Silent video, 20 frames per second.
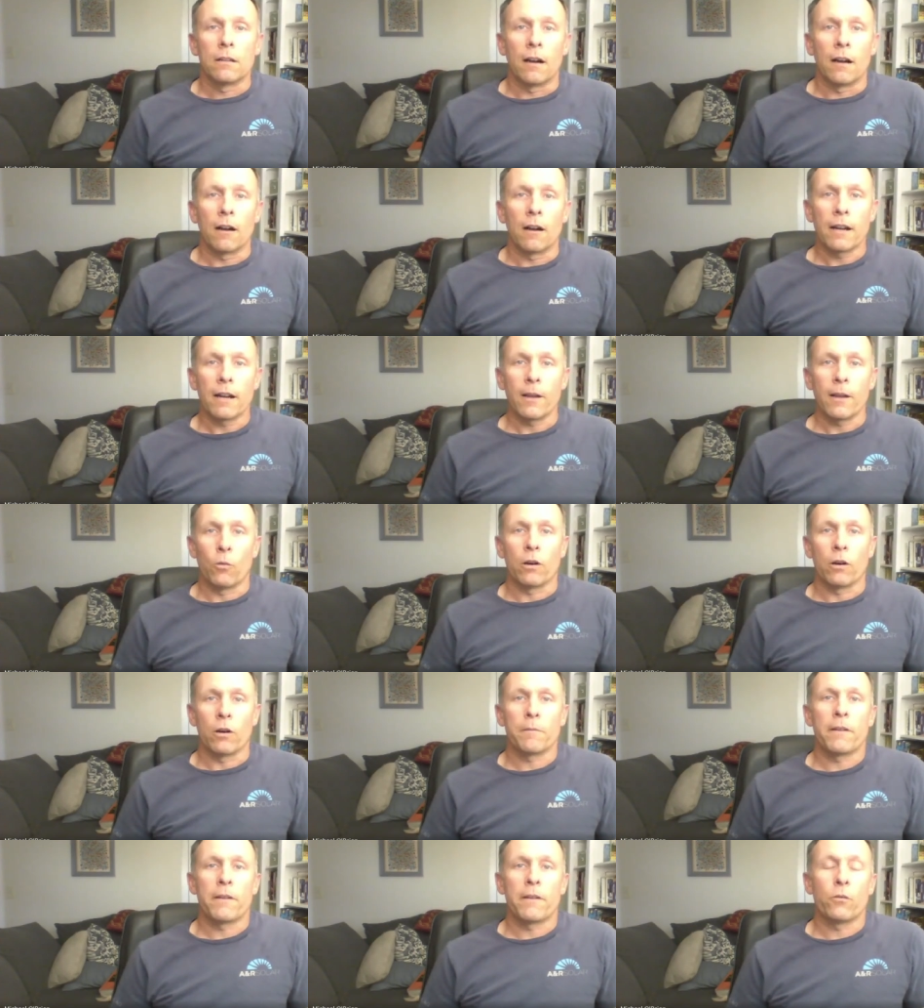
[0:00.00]
All right,
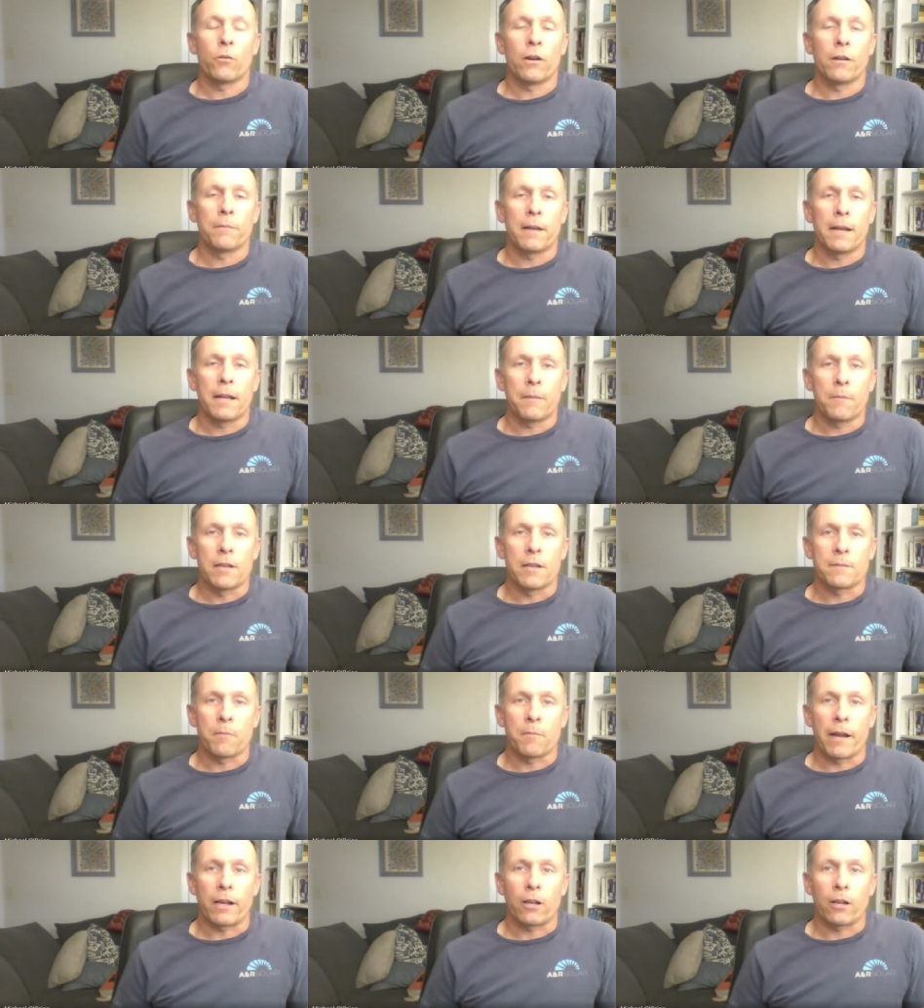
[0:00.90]
welcome everyone. My name
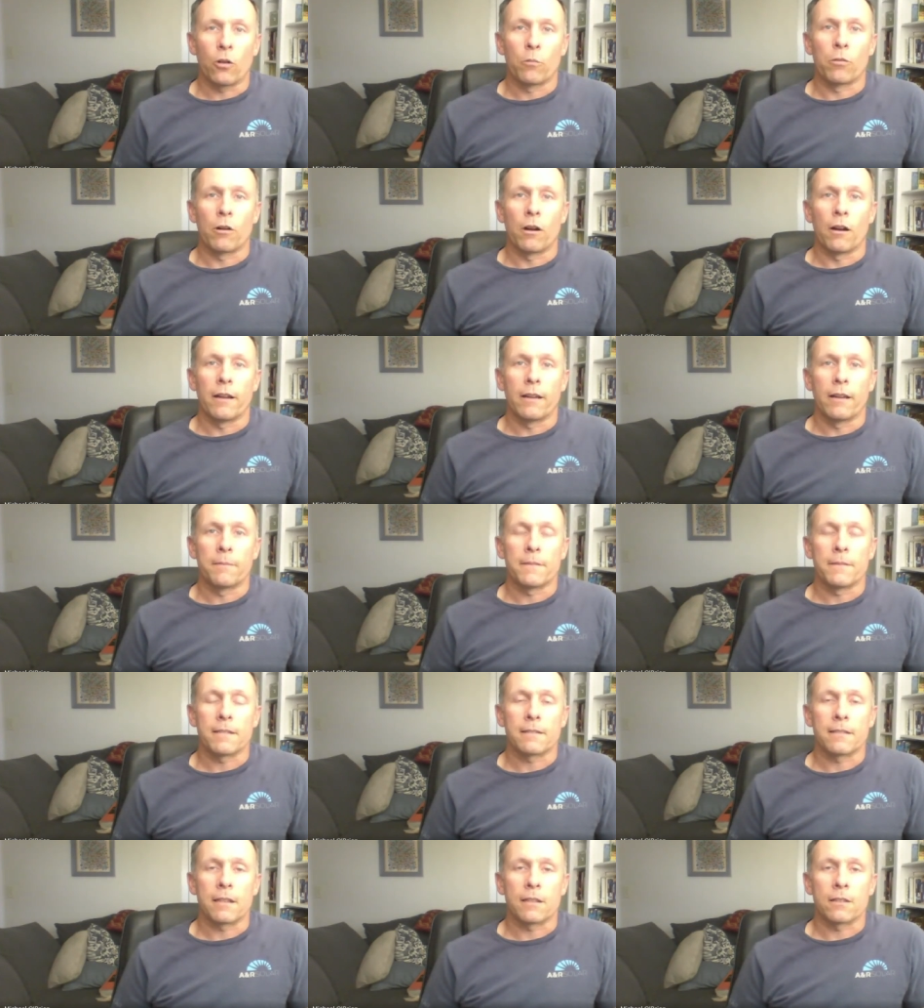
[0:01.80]
is Michael O'Brien. I'm
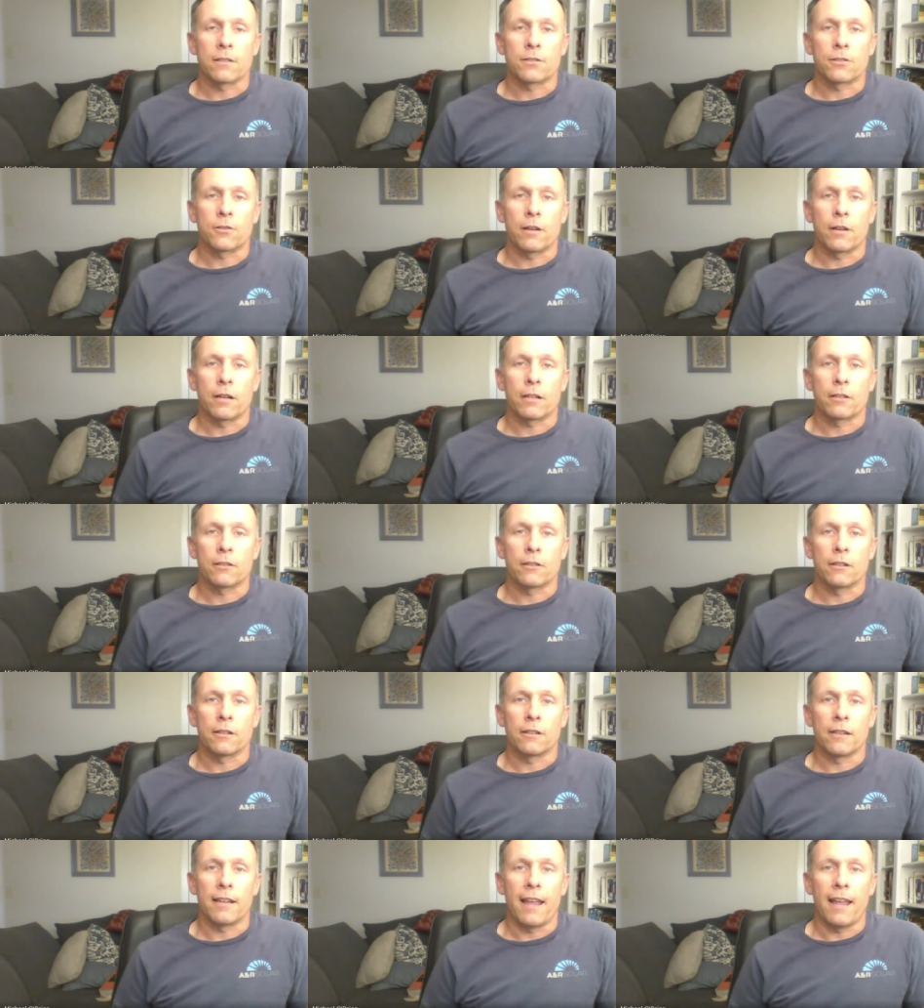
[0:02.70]
the sales
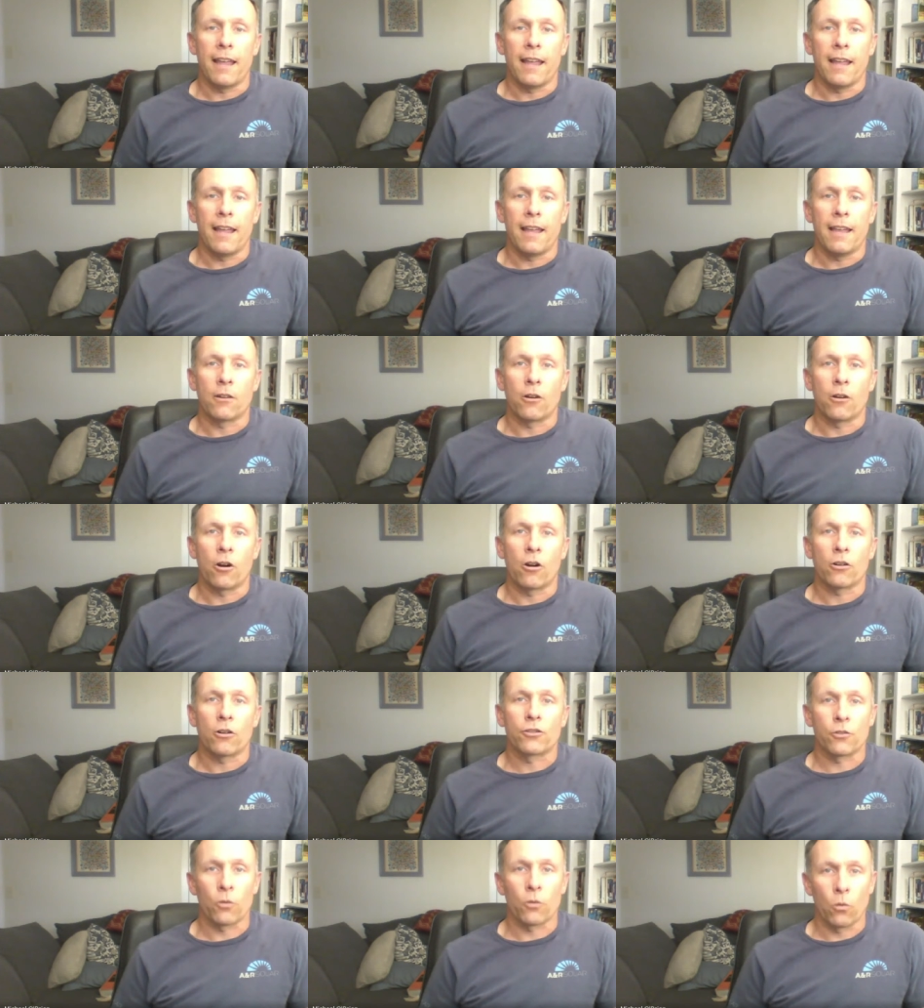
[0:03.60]
director at
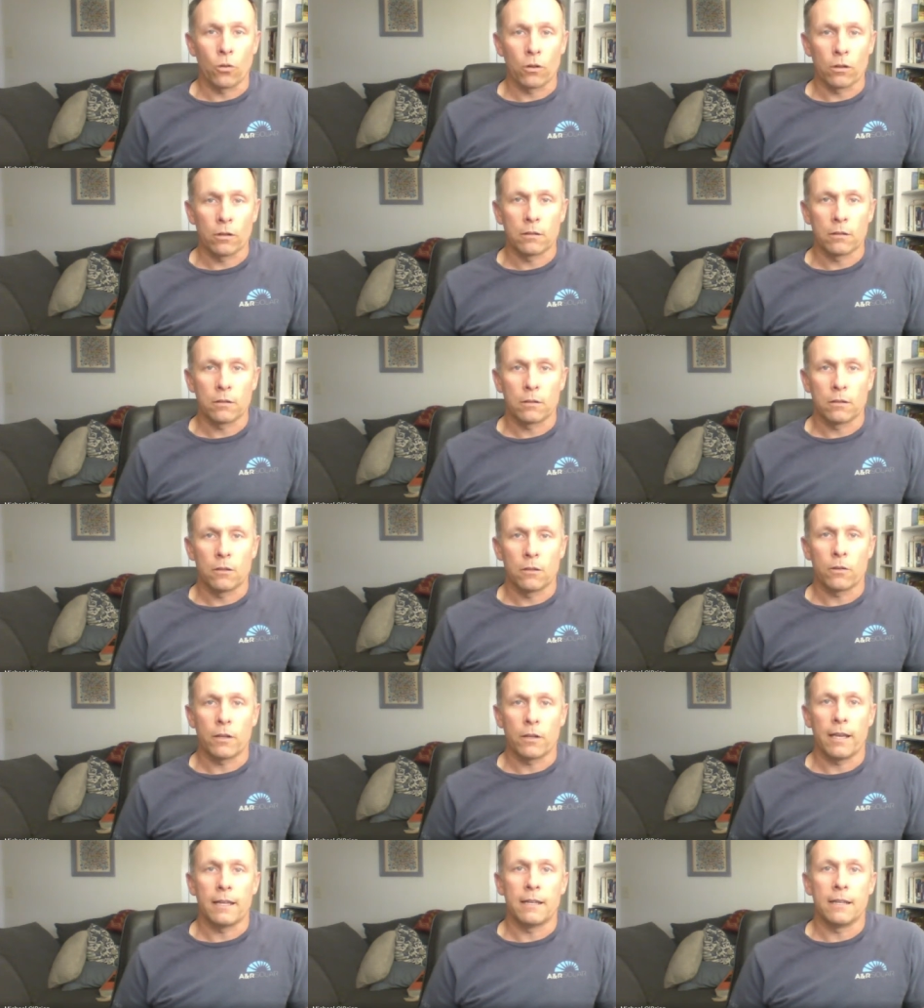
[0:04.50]
A&R Solar,
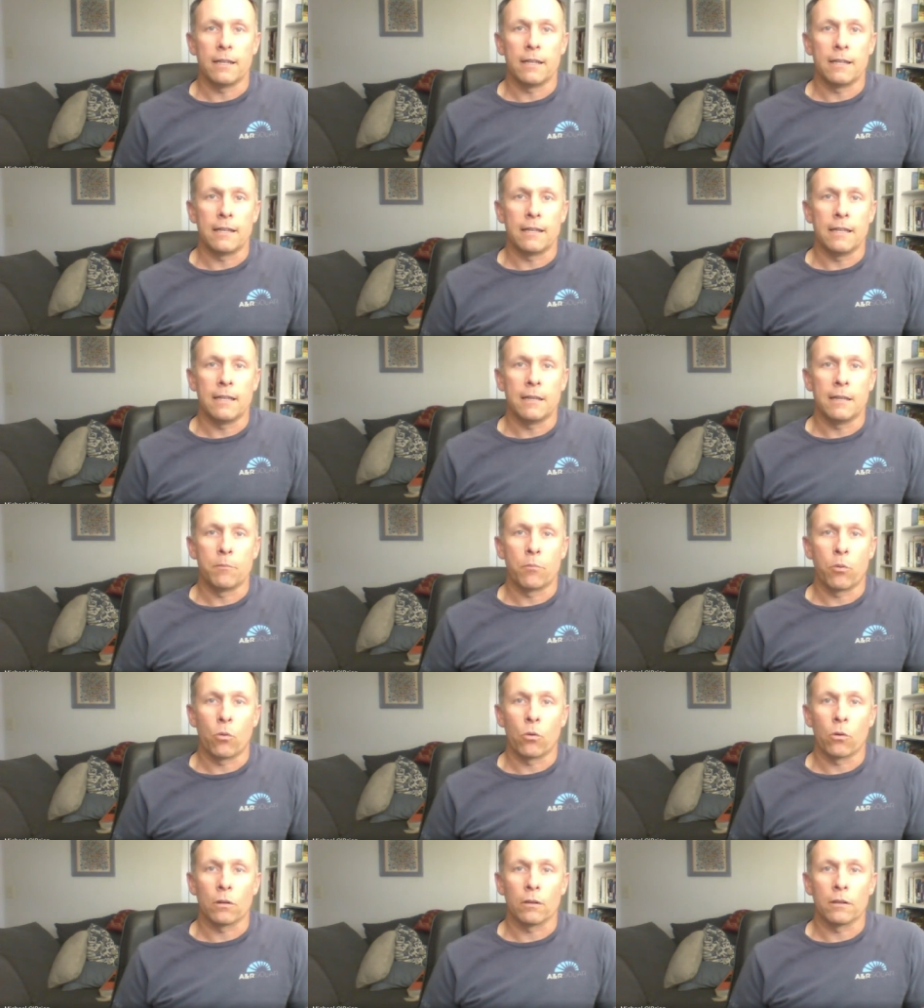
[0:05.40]
located in
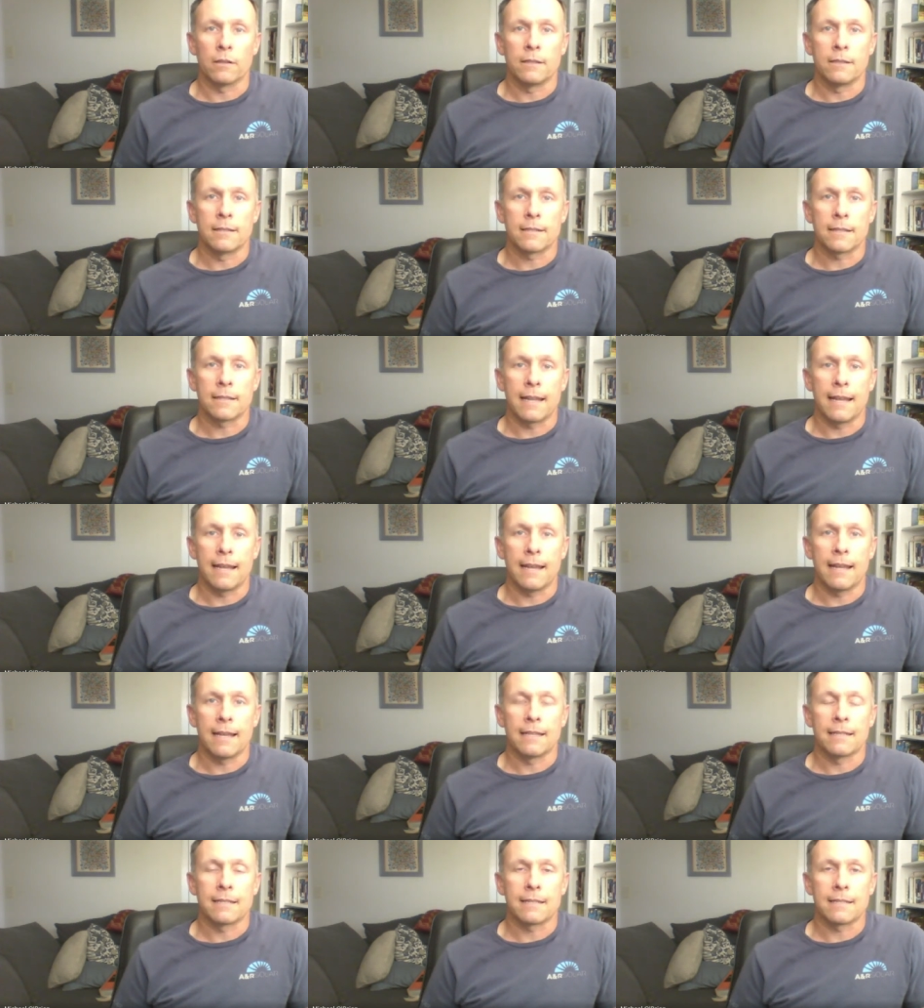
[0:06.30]
Portland
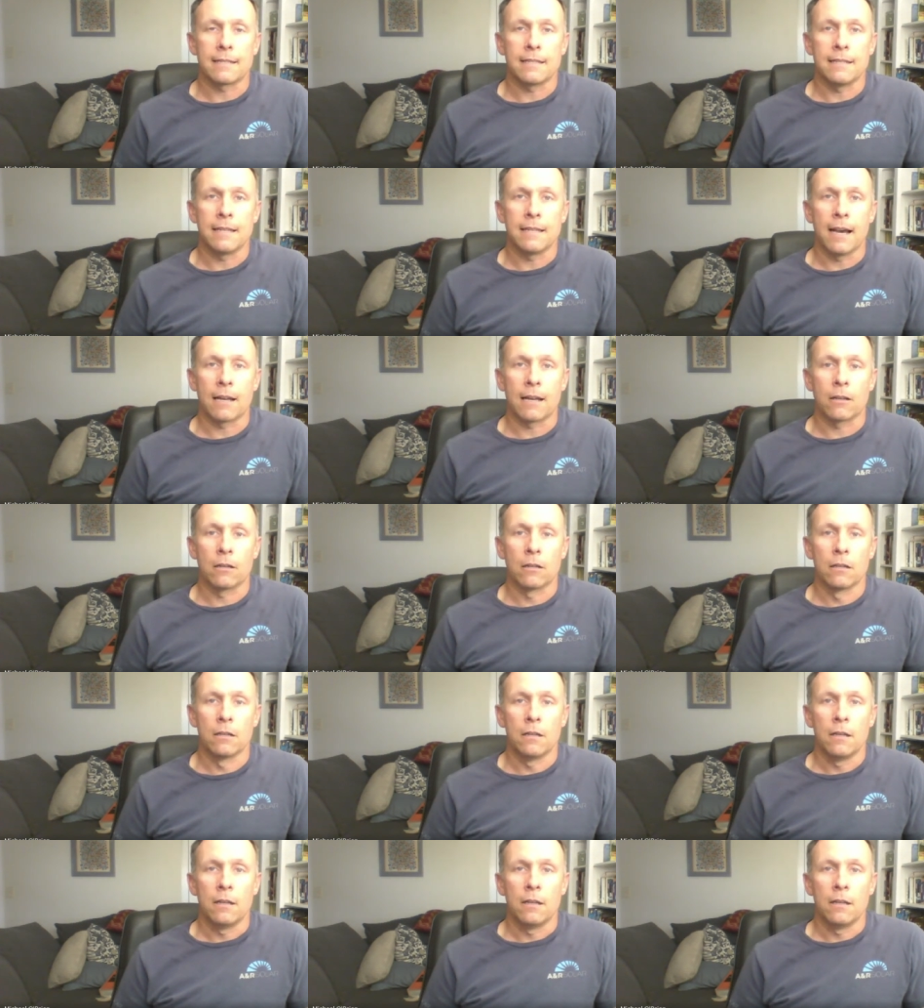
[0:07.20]
and Seattle.